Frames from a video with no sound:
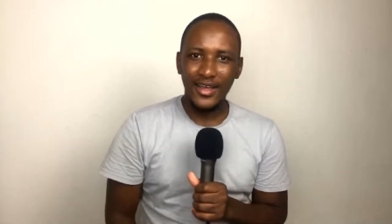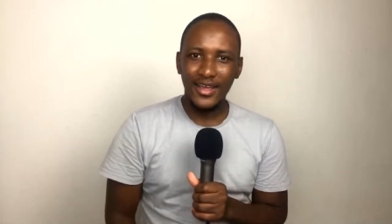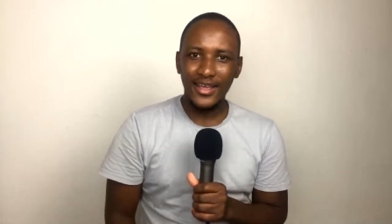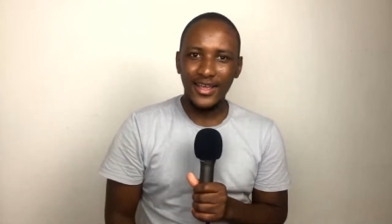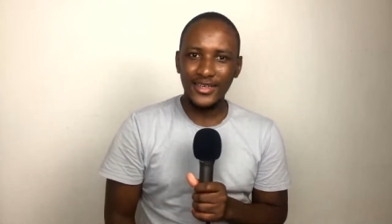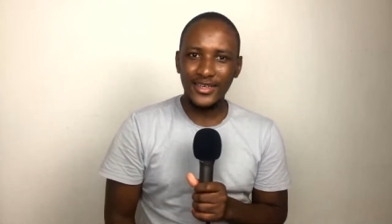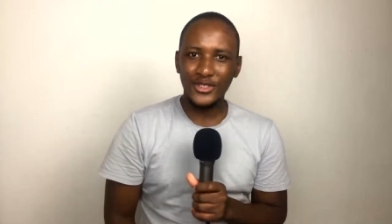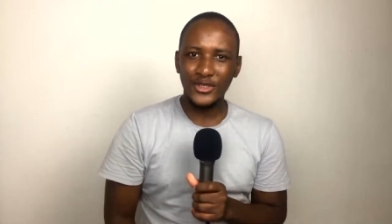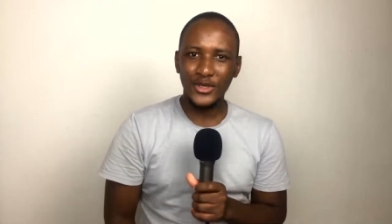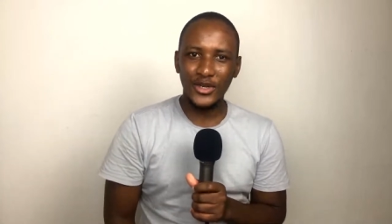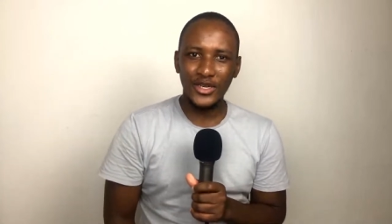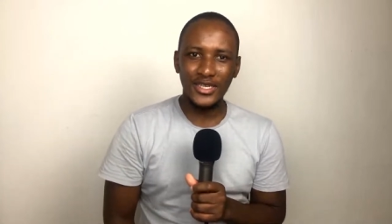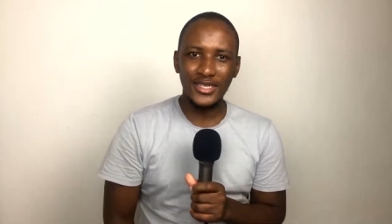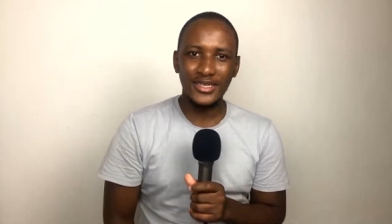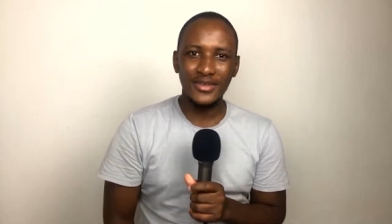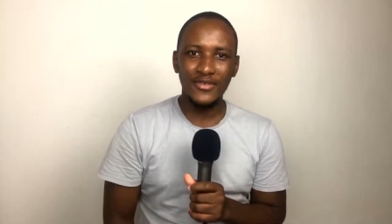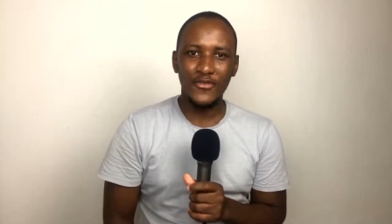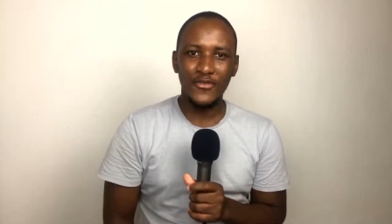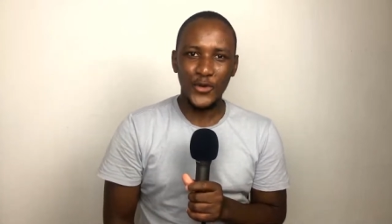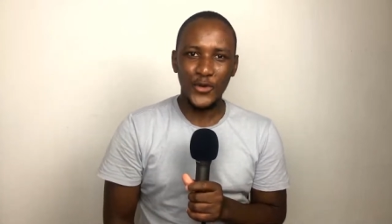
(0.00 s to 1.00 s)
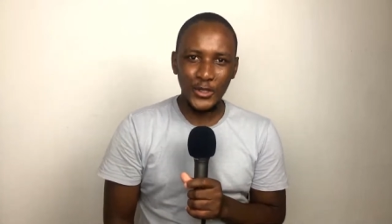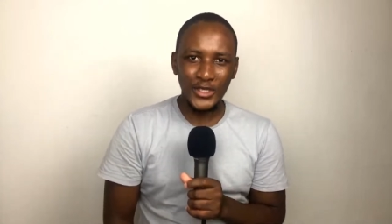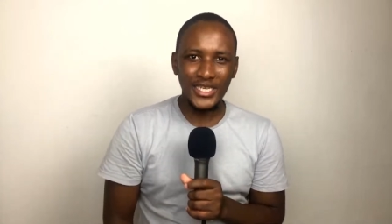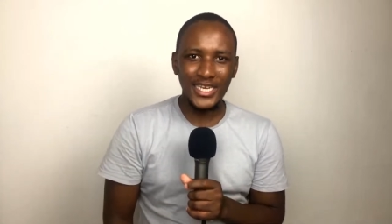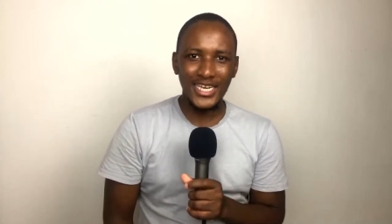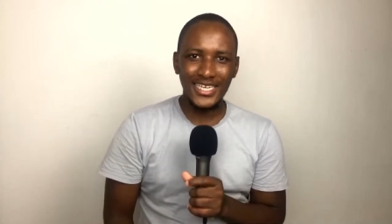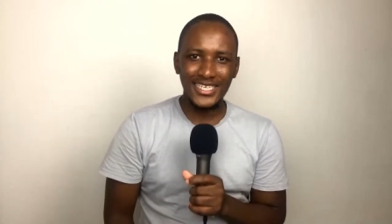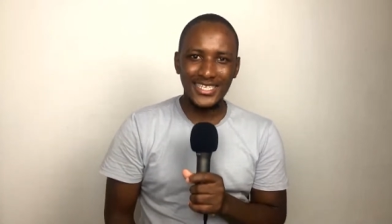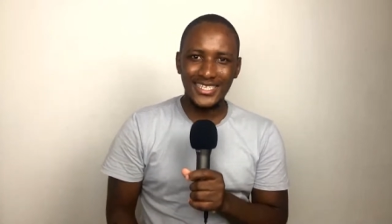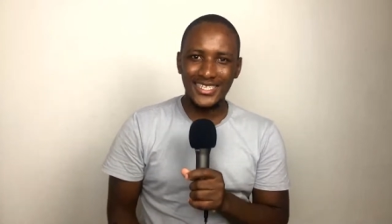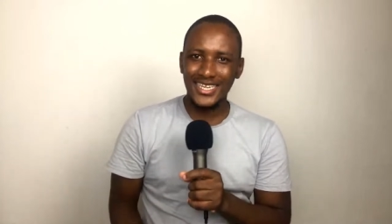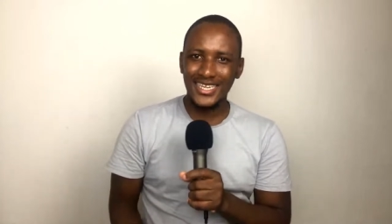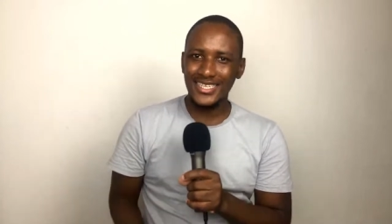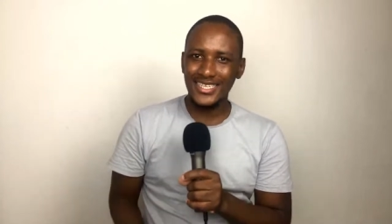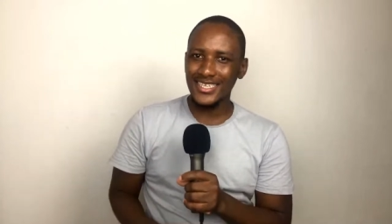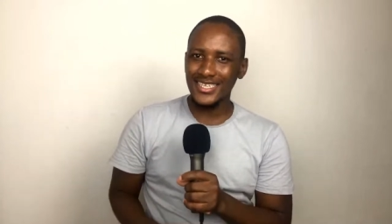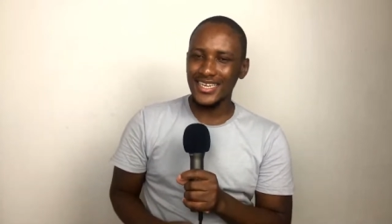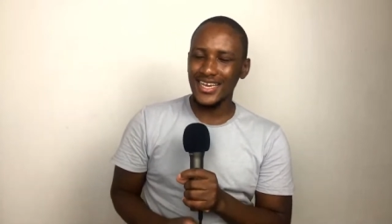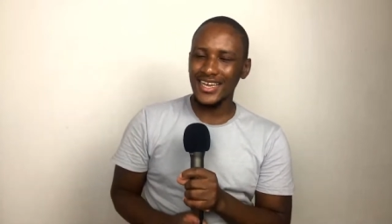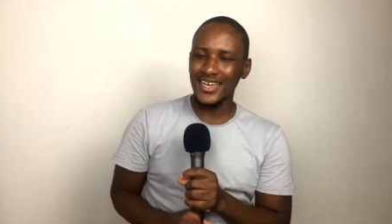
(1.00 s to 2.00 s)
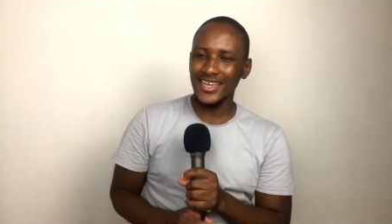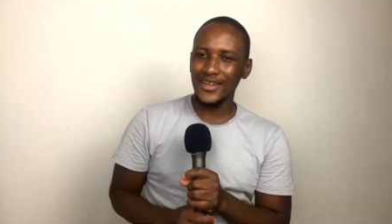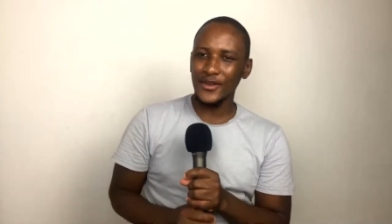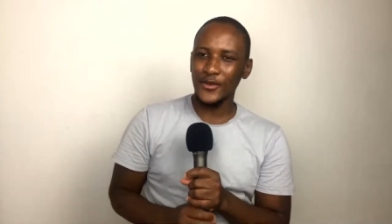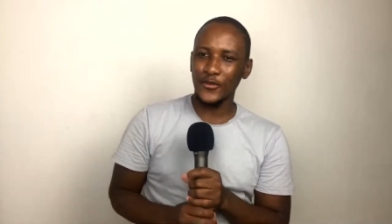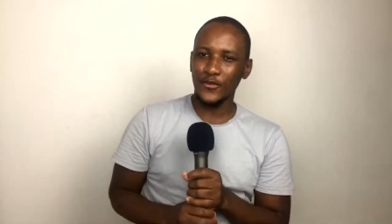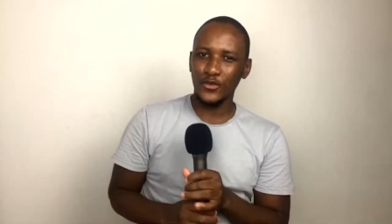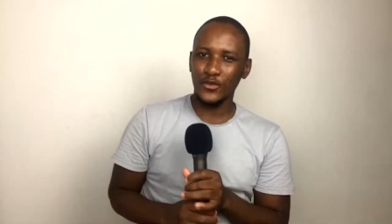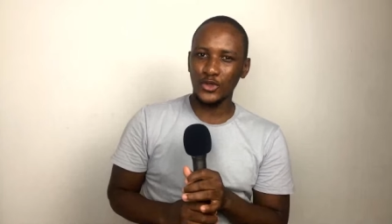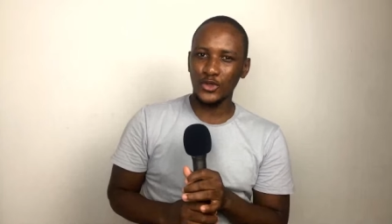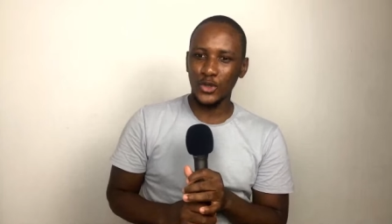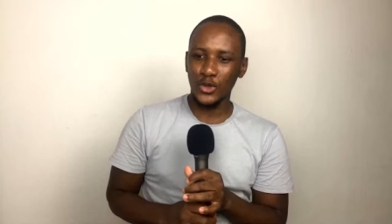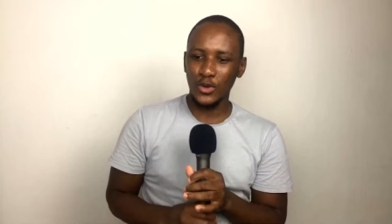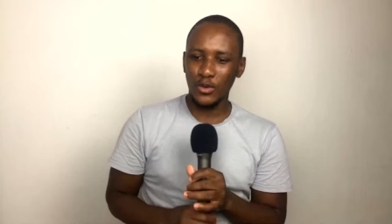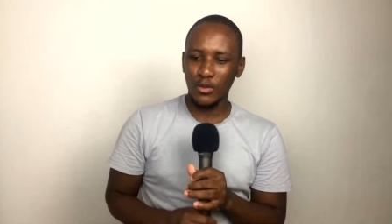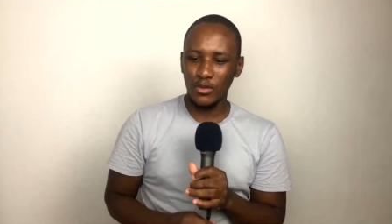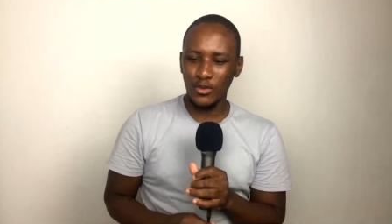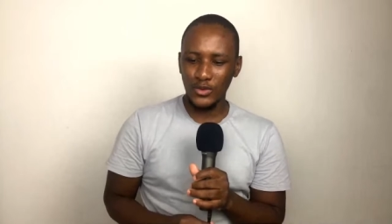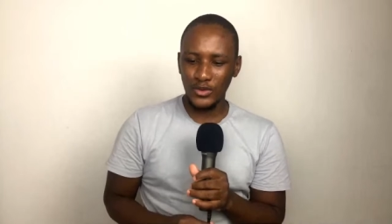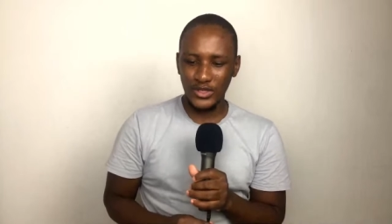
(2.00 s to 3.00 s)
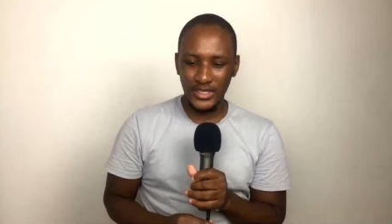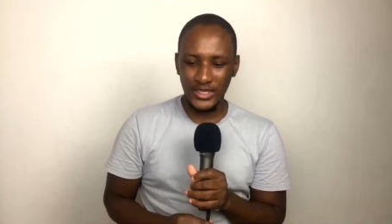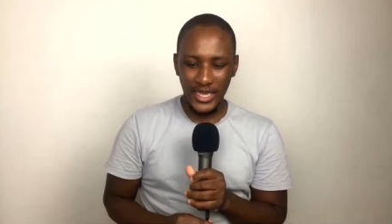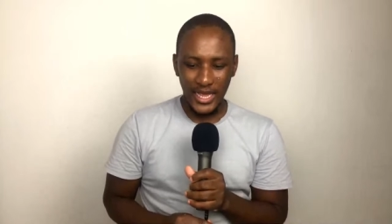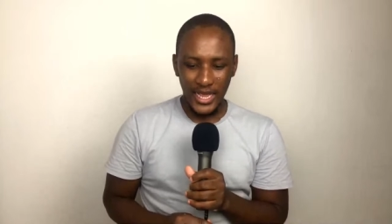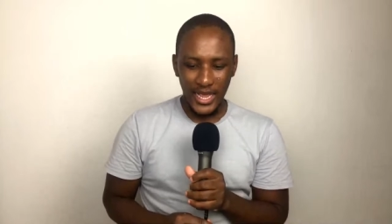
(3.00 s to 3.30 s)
Actually, Frosler started ahead of Solomons.